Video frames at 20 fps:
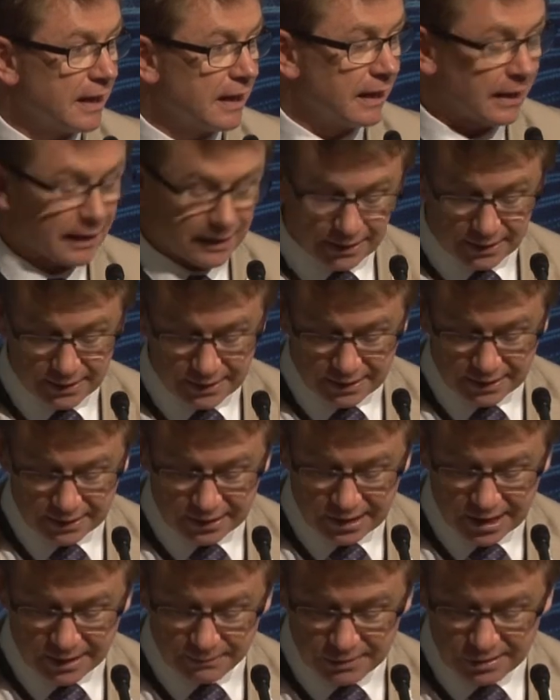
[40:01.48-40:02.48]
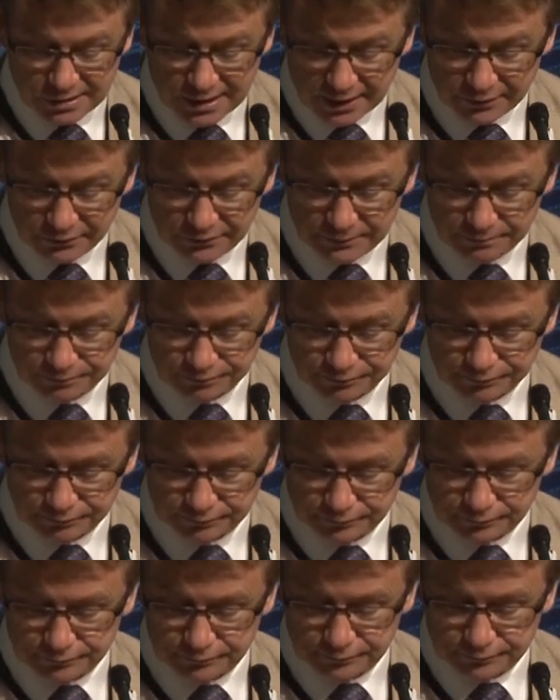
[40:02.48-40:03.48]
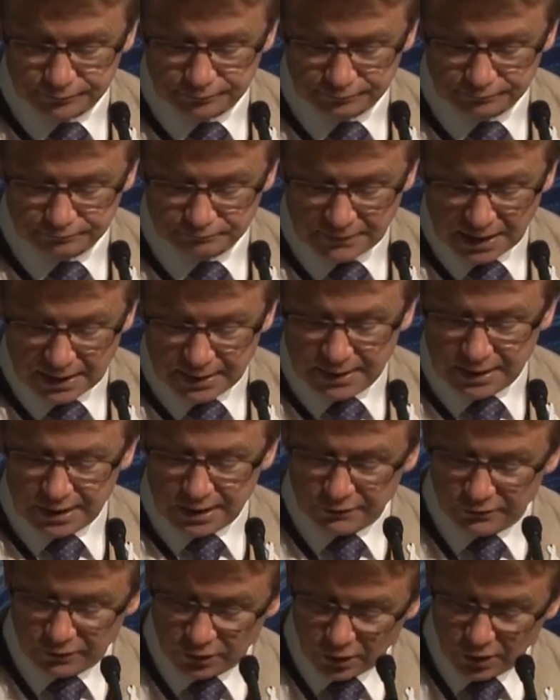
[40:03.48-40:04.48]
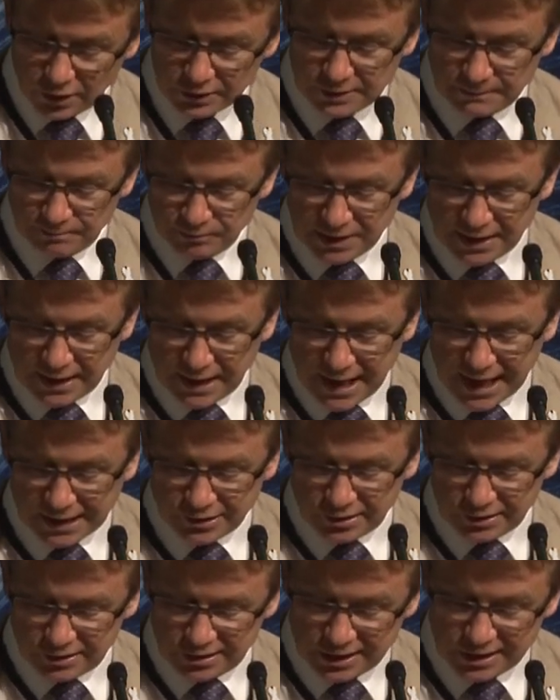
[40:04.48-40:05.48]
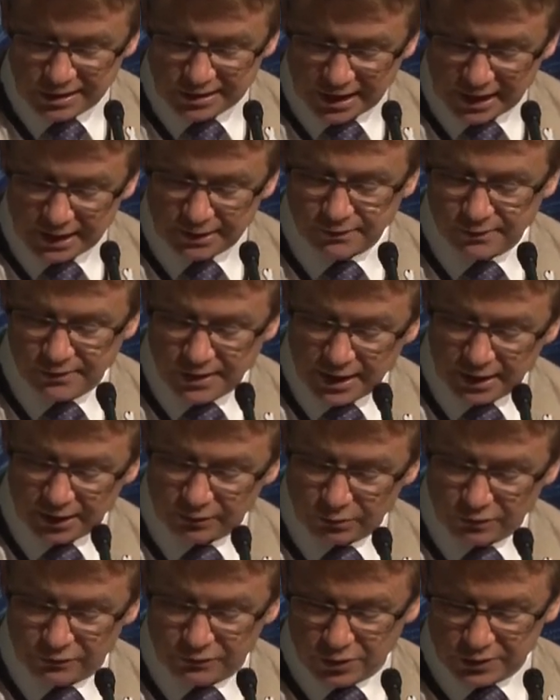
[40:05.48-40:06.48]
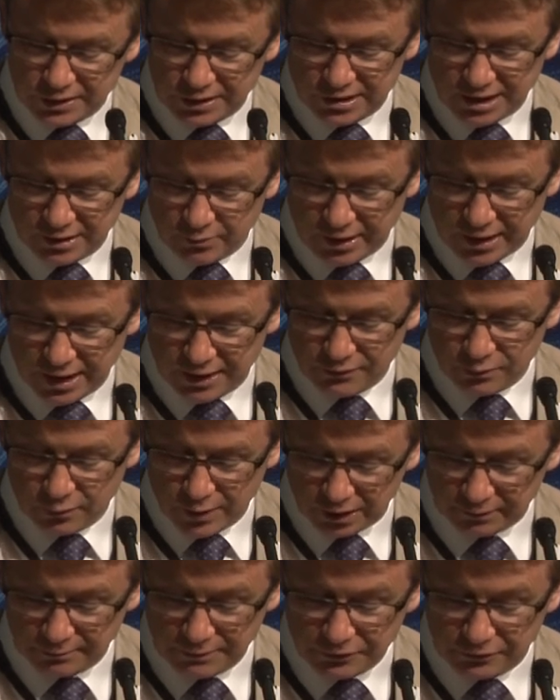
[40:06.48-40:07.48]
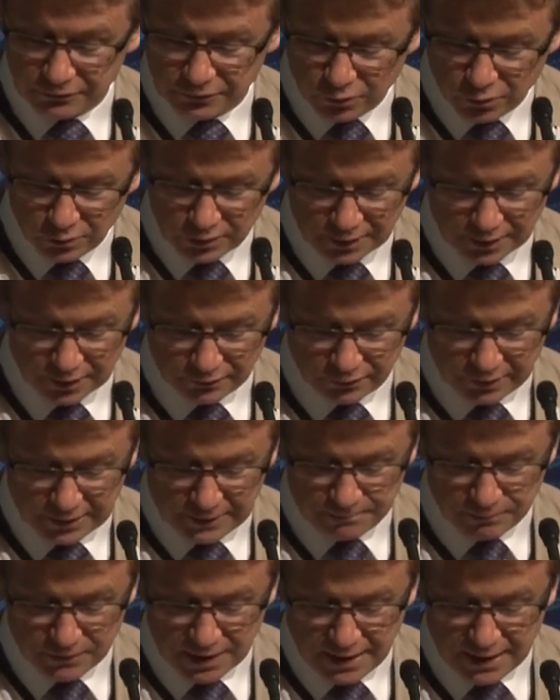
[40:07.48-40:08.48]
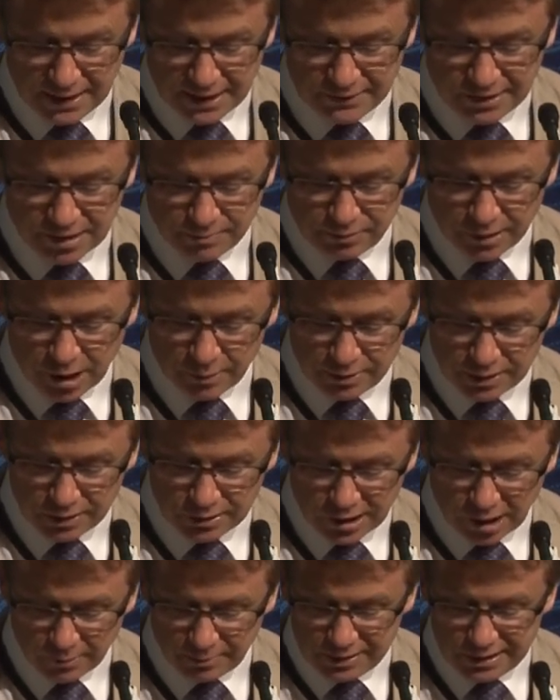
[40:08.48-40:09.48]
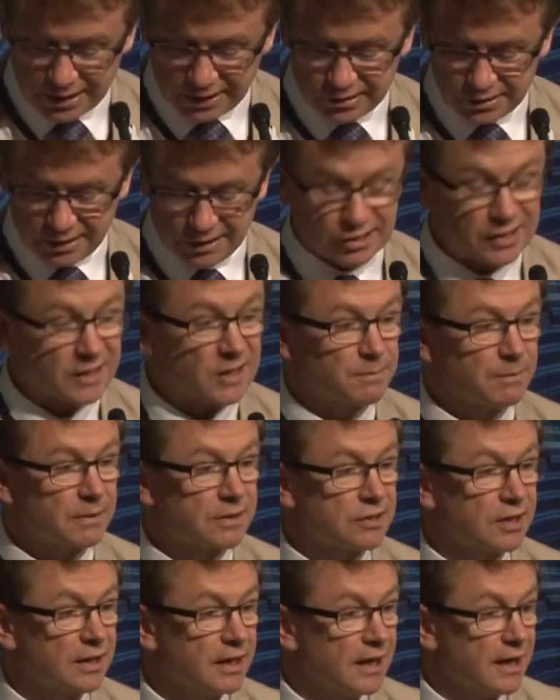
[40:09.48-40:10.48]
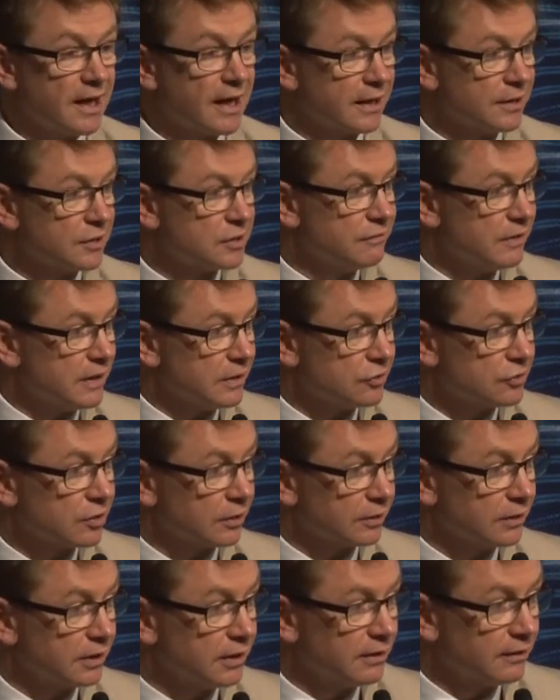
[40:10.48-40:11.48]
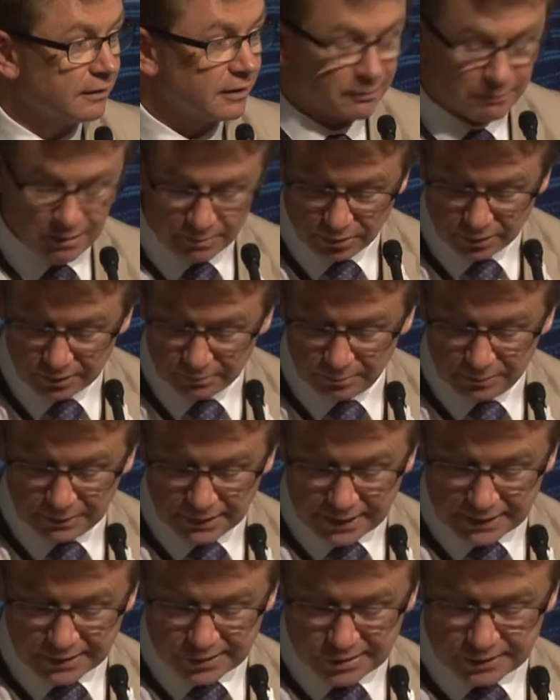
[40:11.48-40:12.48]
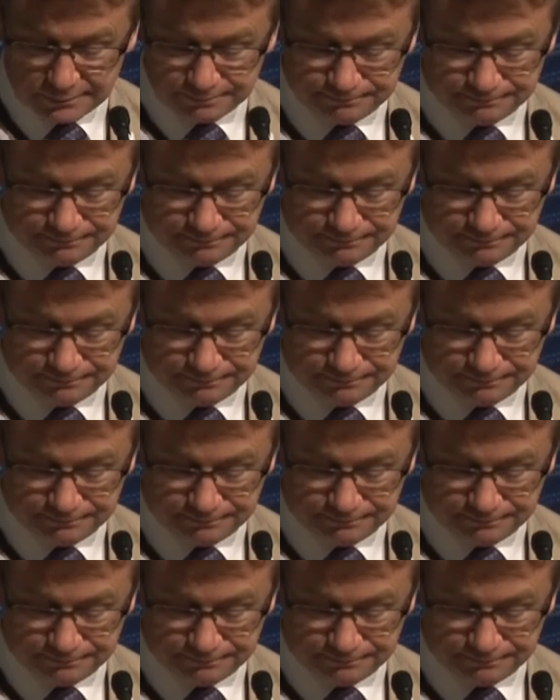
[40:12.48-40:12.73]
are kept safe. If not, agencies can then refer to CYF well before delivery and the appropriate child protection assessment and intervention be put in place.